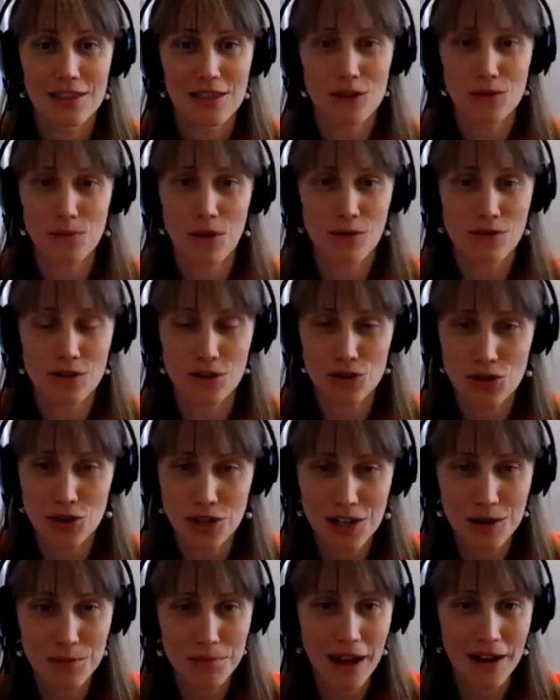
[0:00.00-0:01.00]
The roads are
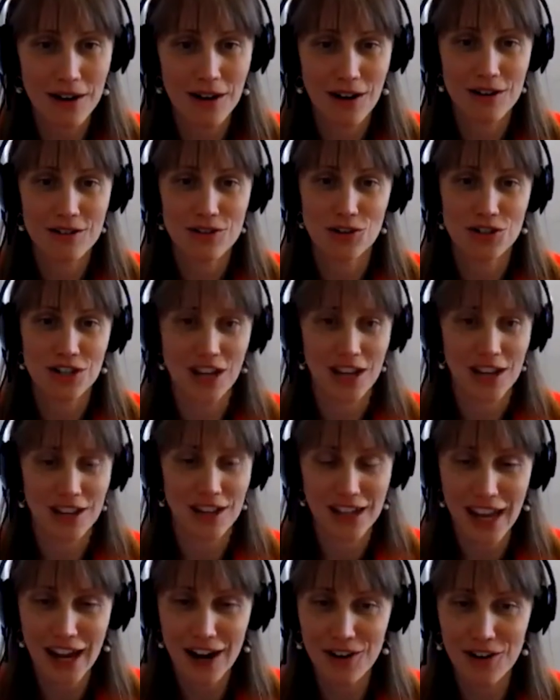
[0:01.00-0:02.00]
treated better, they're
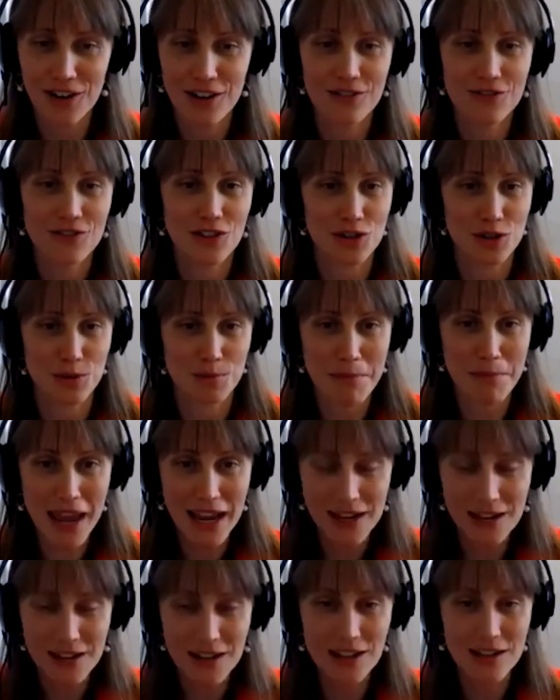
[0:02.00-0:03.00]
taken care of, there's
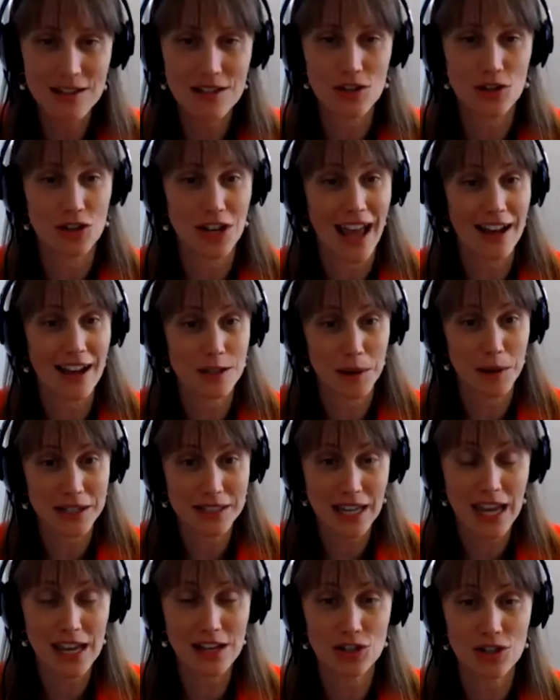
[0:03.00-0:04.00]
maintenance, there's
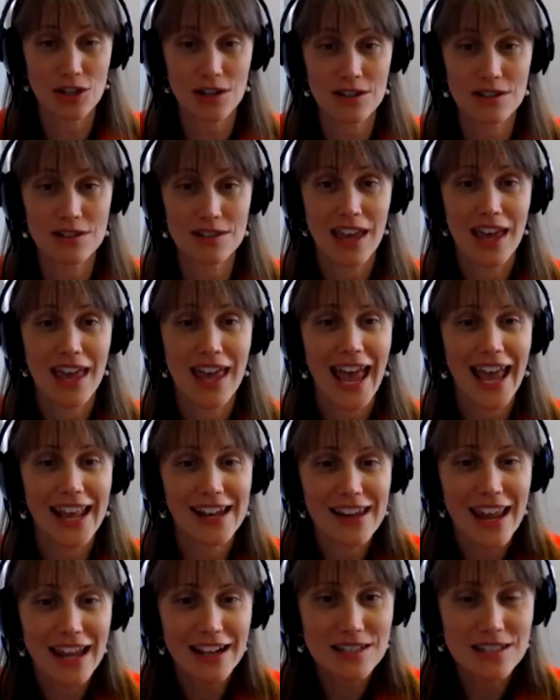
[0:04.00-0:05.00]
expectations.
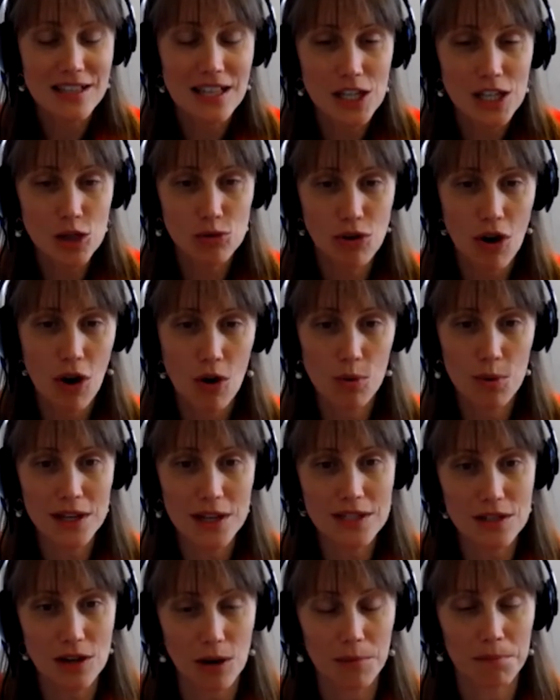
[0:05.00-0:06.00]
And next thing you know, we
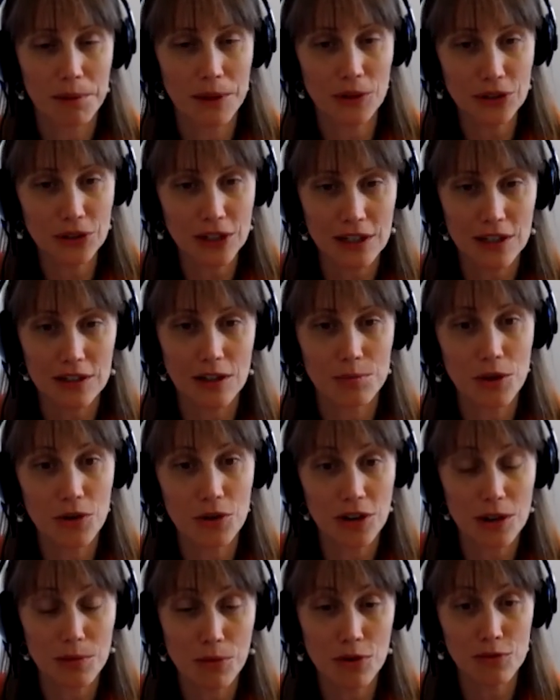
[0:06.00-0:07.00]
start building a
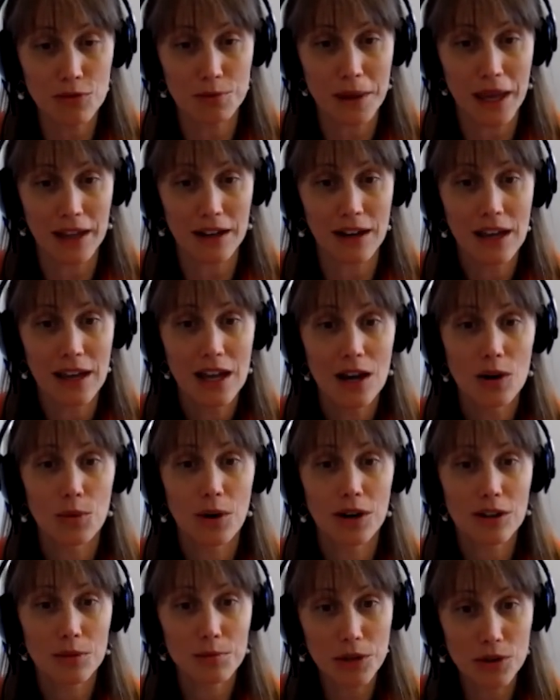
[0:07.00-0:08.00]
community movement
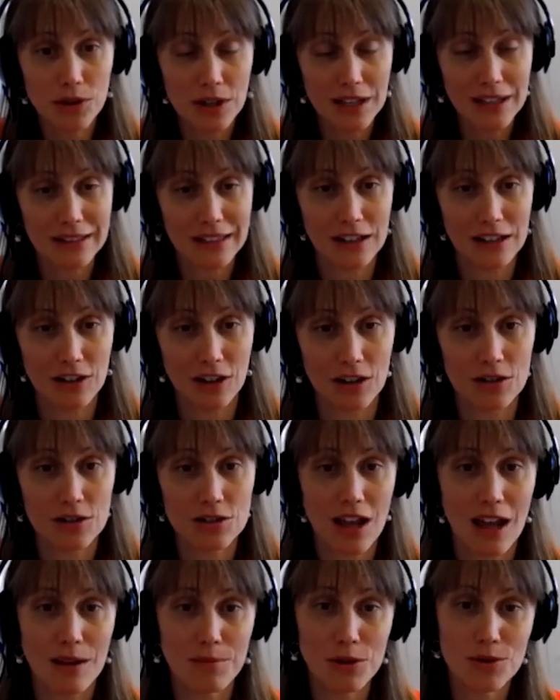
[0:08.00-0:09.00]
where community
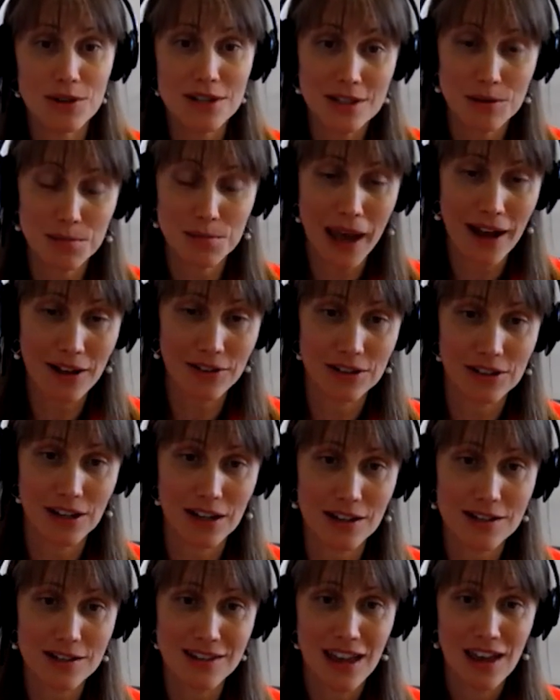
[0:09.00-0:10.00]
leaders and
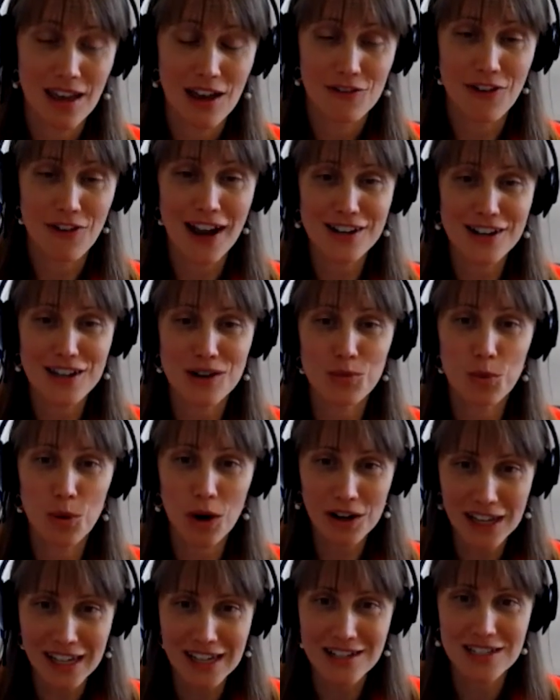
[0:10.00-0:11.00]
municipalities find that
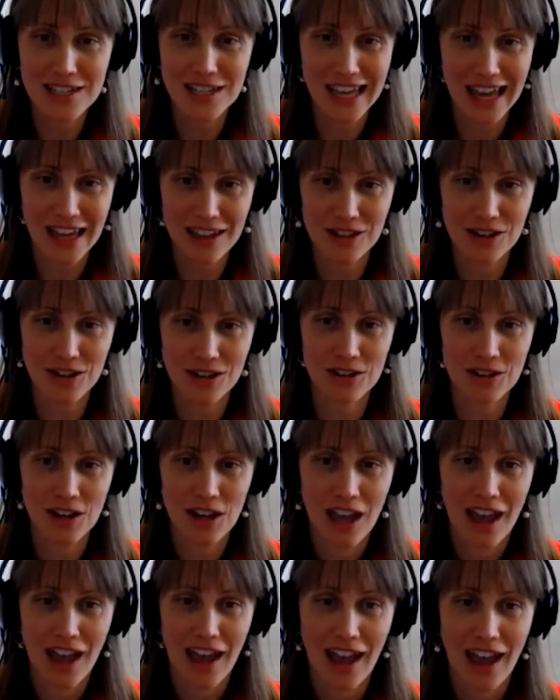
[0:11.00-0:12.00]
working together
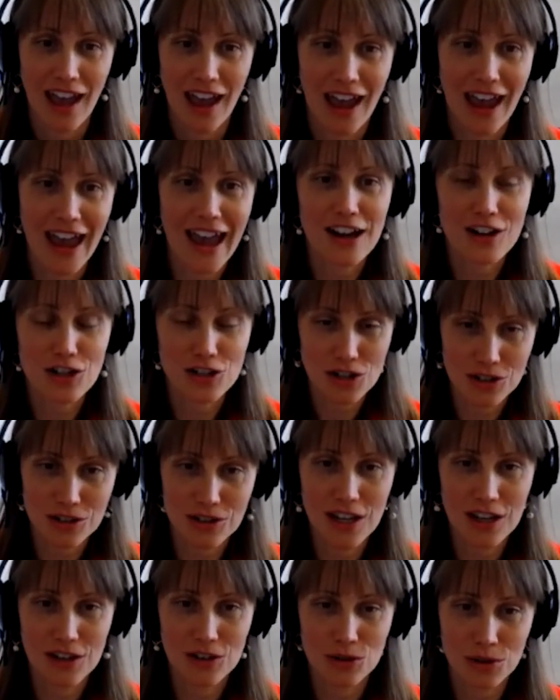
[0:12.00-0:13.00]

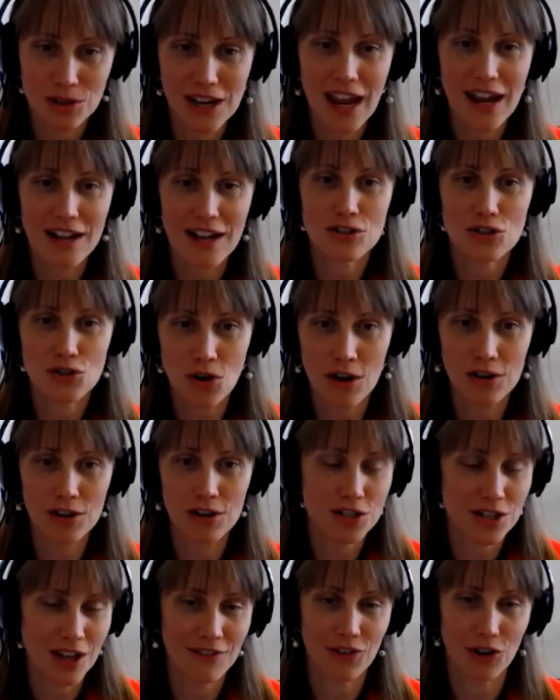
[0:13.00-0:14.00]
actually creates
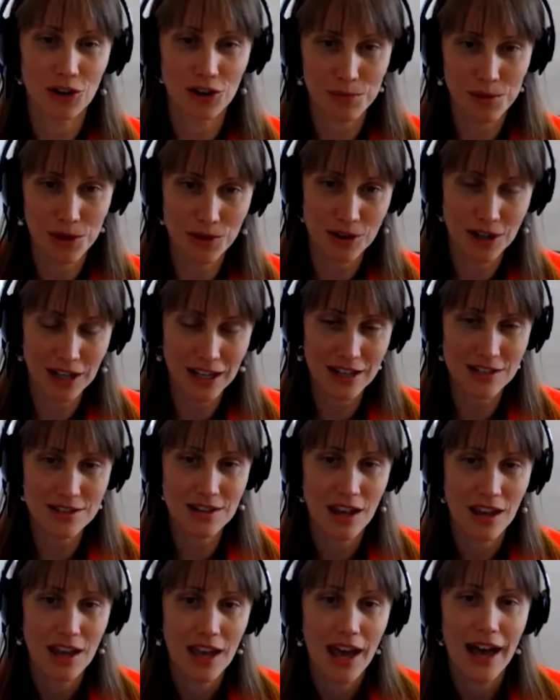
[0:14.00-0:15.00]
stronger, safer communities.
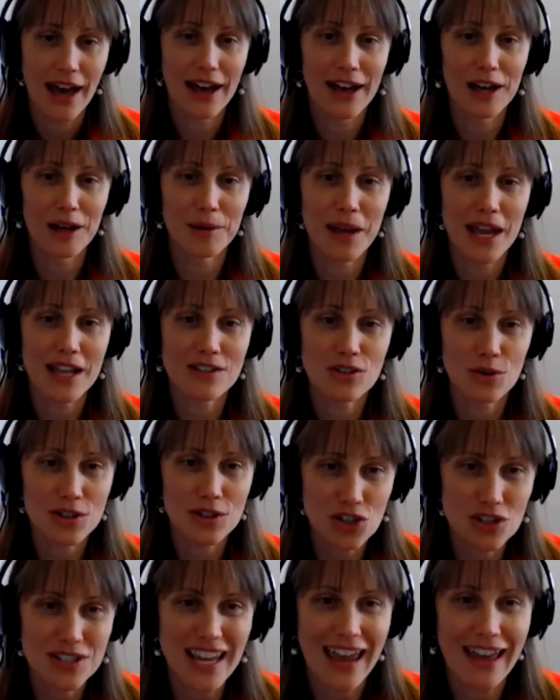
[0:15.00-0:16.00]
And so
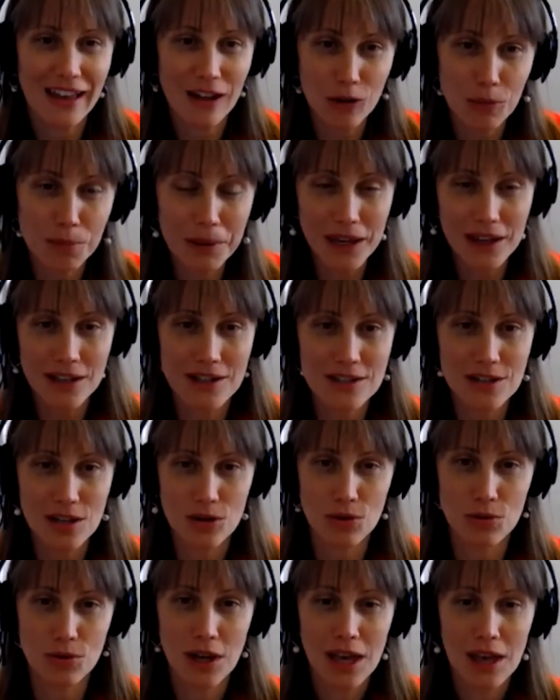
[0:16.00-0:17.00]
it's just helping
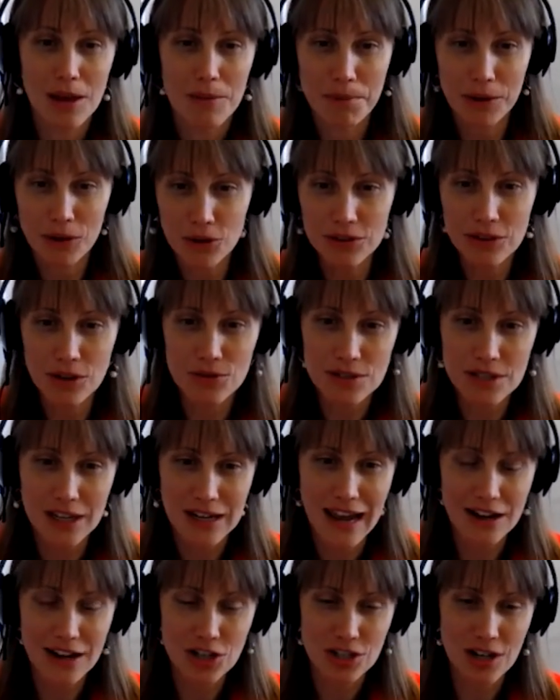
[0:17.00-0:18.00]
to build those
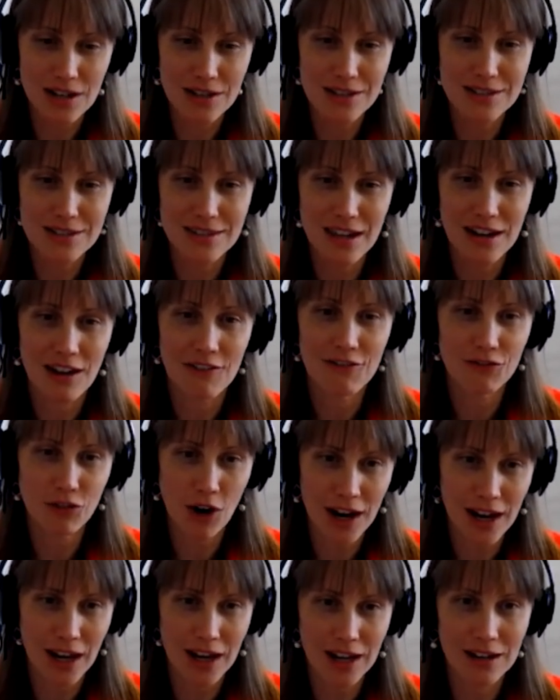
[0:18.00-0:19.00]
connections that have
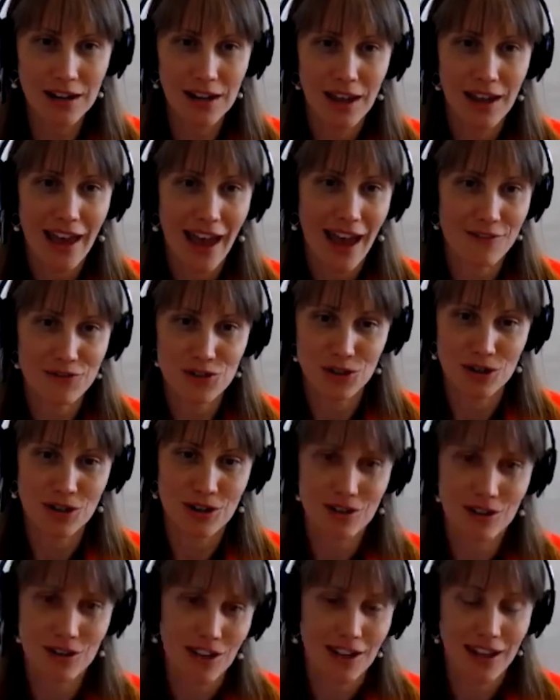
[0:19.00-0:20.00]
frayed
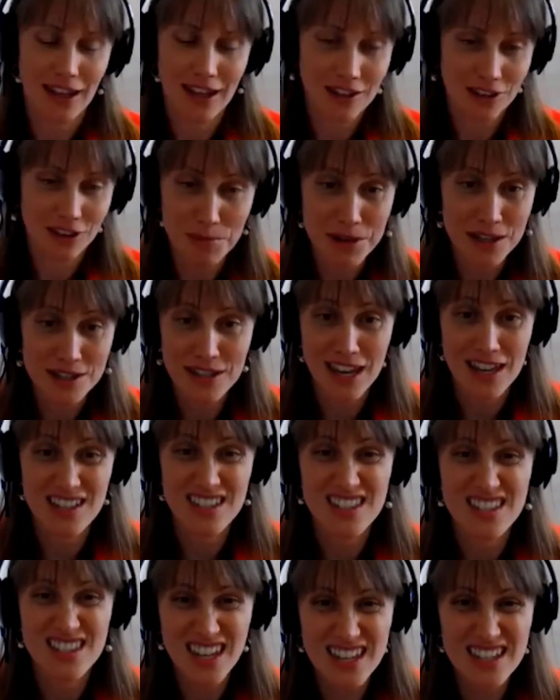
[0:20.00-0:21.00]
after, in Colombia's case,
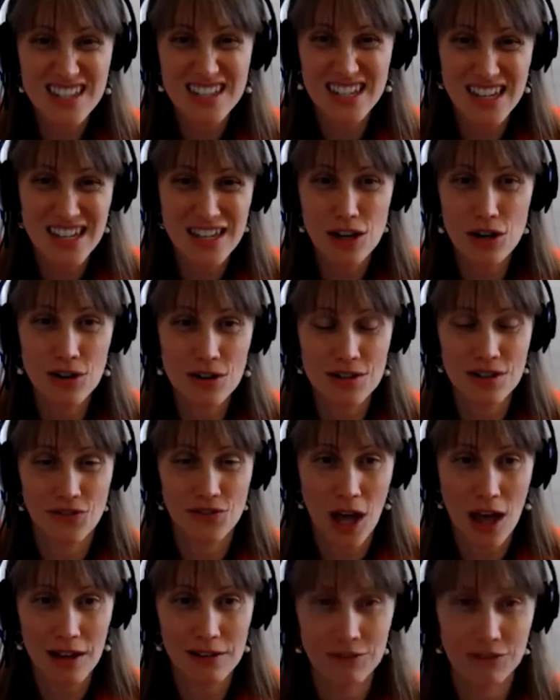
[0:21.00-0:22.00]
60 years of
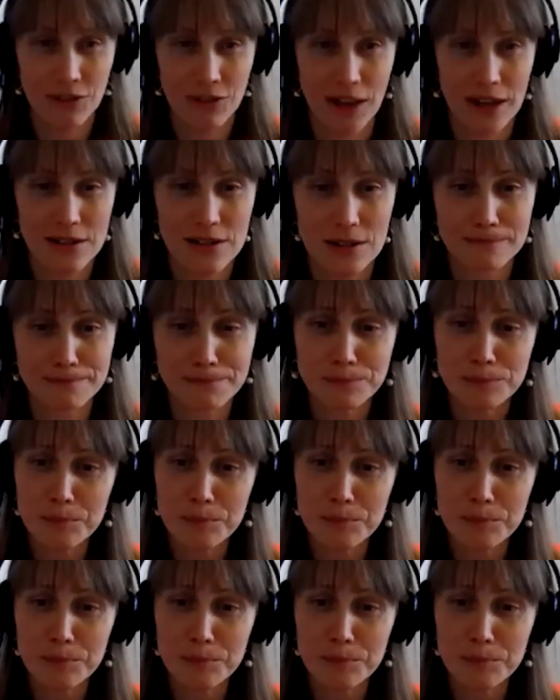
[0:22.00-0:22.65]
conflict.